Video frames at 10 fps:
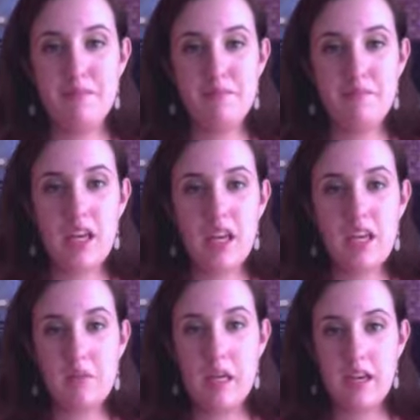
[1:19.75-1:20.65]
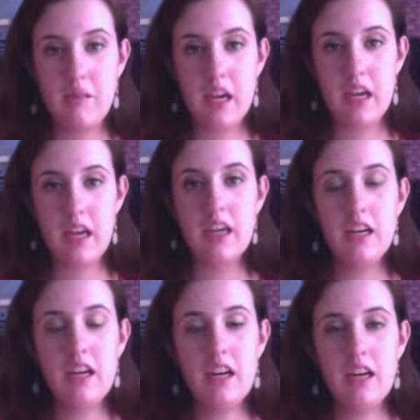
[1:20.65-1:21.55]
me being me,
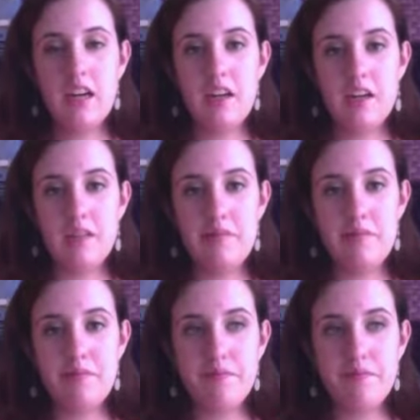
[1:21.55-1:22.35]
I